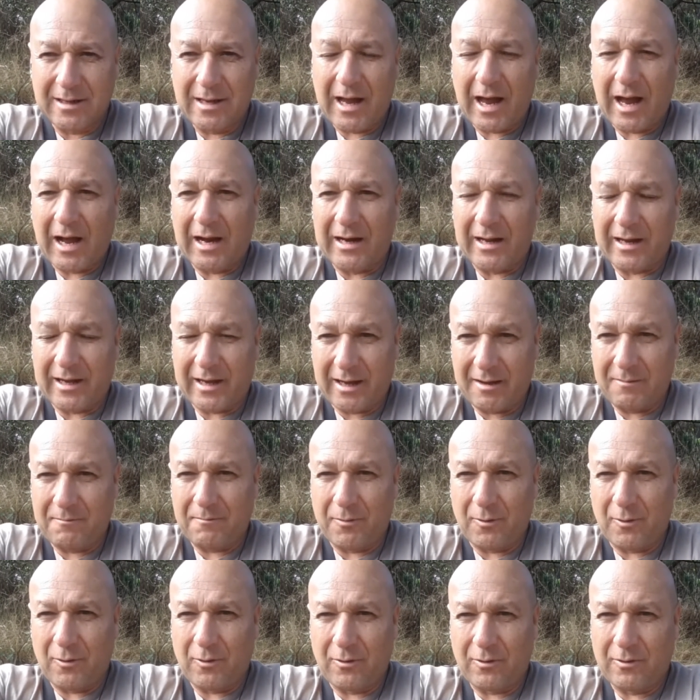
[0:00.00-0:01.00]
that are
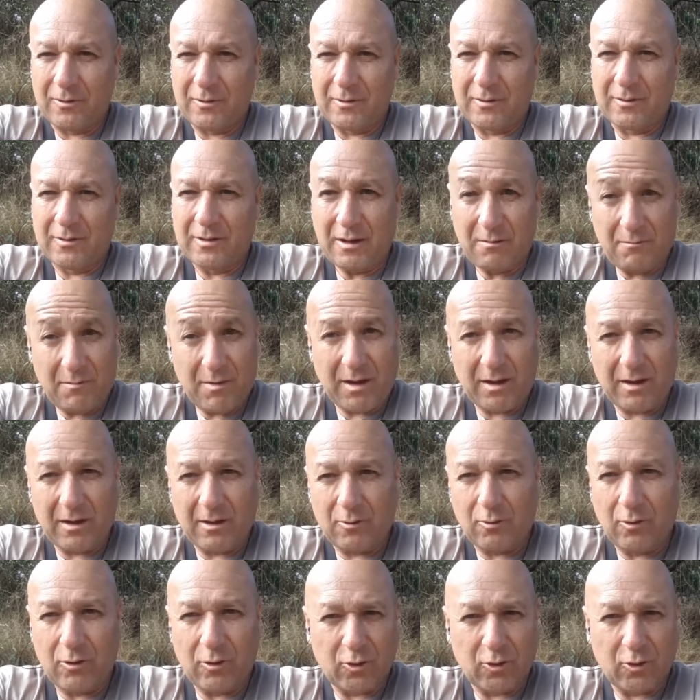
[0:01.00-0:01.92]
here, such as